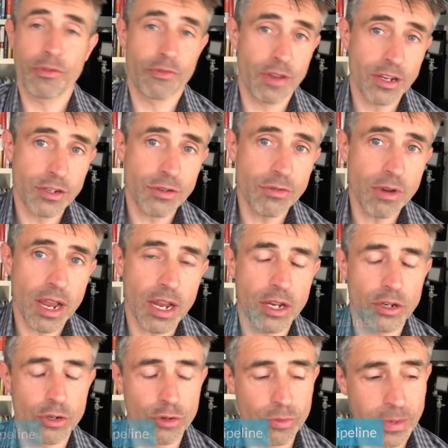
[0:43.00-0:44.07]
professional,
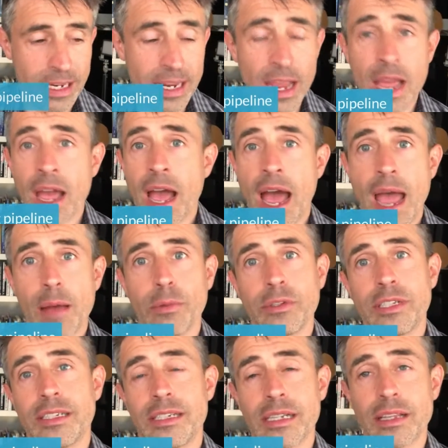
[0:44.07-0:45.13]
and you'll be able
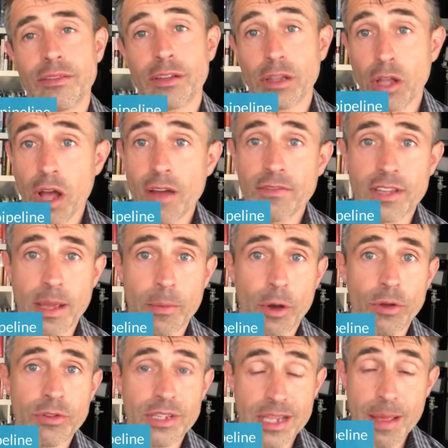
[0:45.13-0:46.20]
to deliver live
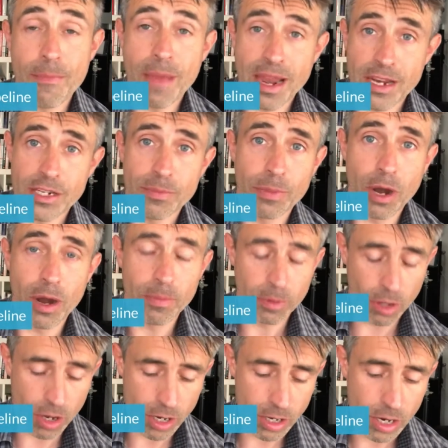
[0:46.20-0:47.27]
demos and then manage a
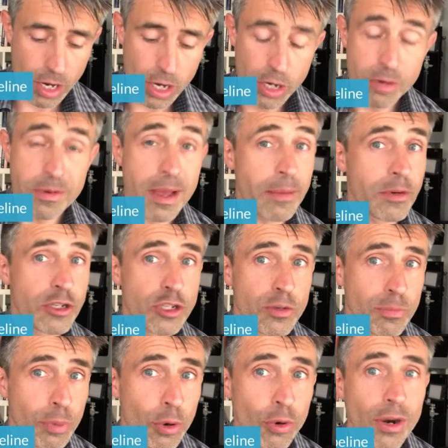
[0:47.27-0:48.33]
pipeline. You'll be able to
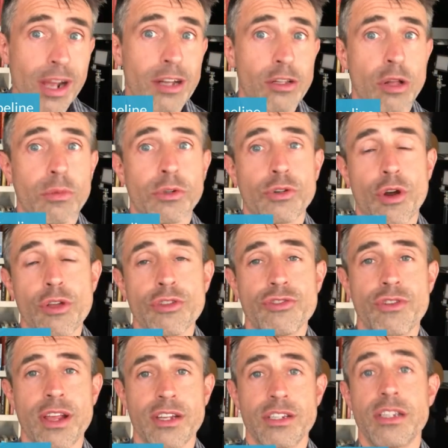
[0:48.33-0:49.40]
support our global growth
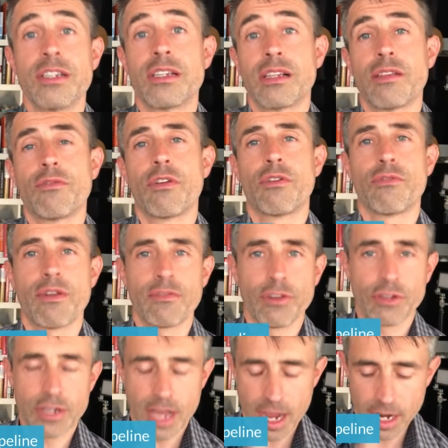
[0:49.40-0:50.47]
strategy and deliver on
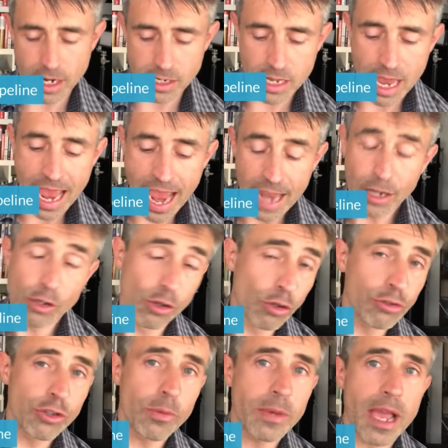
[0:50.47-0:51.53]
revenue targets, and you'll
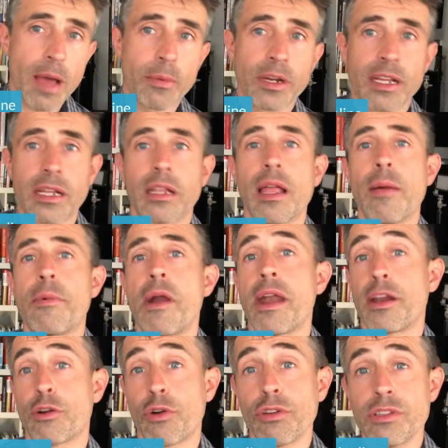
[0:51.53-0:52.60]
also be able to
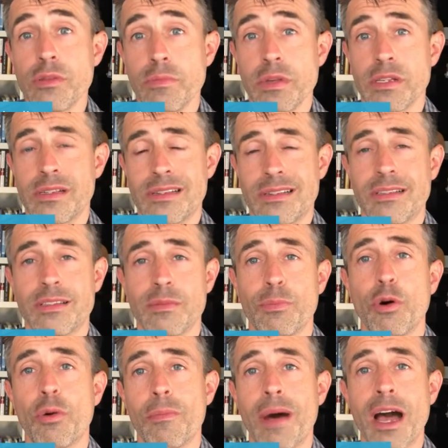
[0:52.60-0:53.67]
collaborate across the business and
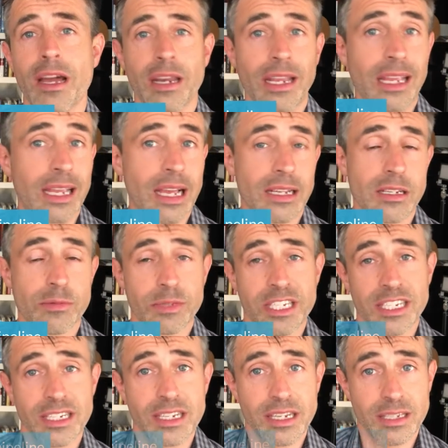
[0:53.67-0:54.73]
support marketing and customer
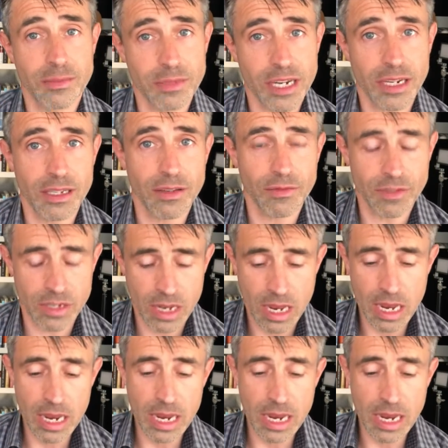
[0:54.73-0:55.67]
success objectives.